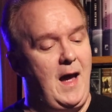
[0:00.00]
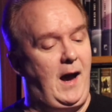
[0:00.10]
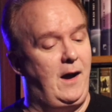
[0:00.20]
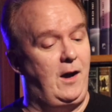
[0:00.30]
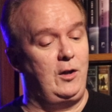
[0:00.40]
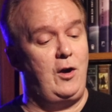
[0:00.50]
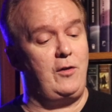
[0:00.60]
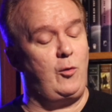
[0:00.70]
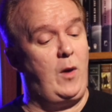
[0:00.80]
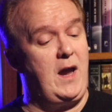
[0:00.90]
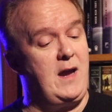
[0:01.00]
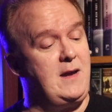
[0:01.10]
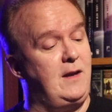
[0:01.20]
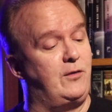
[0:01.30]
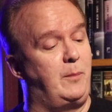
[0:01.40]
Uh, along the way,
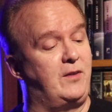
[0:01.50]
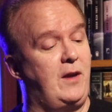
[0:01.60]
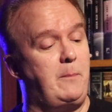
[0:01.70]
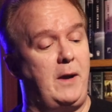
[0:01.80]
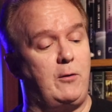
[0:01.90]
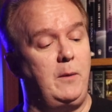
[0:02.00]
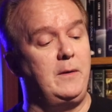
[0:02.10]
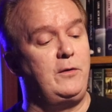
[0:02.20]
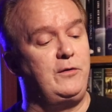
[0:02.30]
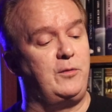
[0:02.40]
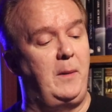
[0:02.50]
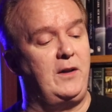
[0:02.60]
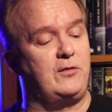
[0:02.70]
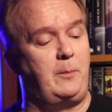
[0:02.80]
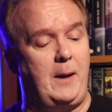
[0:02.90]
he is beset by criminals,
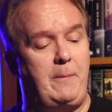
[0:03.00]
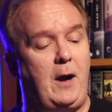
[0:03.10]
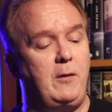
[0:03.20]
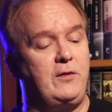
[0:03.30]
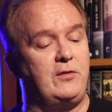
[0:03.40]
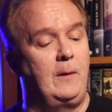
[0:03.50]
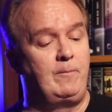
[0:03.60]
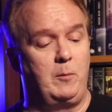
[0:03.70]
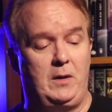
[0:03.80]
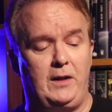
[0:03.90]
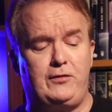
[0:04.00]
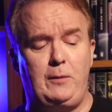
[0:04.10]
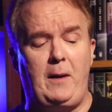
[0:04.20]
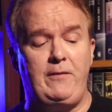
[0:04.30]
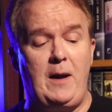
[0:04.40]
menaced by pirates,
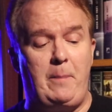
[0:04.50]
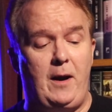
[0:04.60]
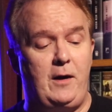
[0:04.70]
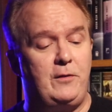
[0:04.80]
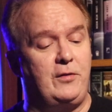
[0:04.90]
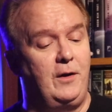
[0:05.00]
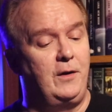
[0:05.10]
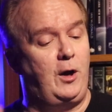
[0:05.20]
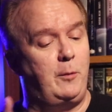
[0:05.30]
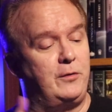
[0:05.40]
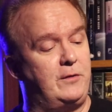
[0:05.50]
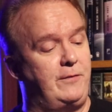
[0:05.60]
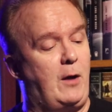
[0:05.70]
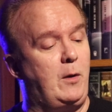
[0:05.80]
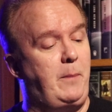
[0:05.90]
molested by vampires, almost
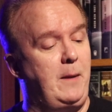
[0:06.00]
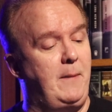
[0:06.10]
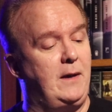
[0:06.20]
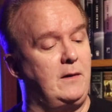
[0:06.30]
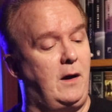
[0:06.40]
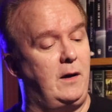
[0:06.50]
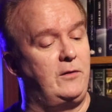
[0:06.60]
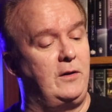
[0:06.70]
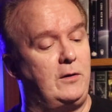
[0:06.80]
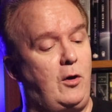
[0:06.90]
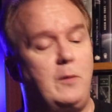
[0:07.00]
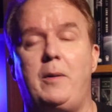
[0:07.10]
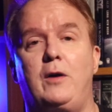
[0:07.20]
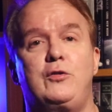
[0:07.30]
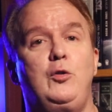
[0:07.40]
devoured by mad gods, and called
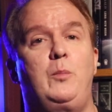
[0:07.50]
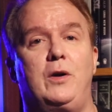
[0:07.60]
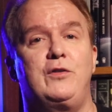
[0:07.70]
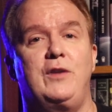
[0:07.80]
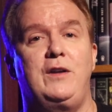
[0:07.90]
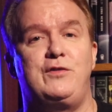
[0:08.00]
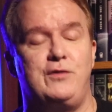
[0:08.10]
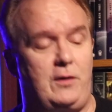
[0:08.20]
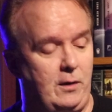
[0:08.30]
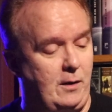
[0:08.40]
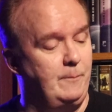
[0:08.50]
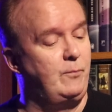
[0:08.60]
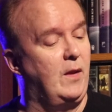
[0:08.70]
upon to punch a shark.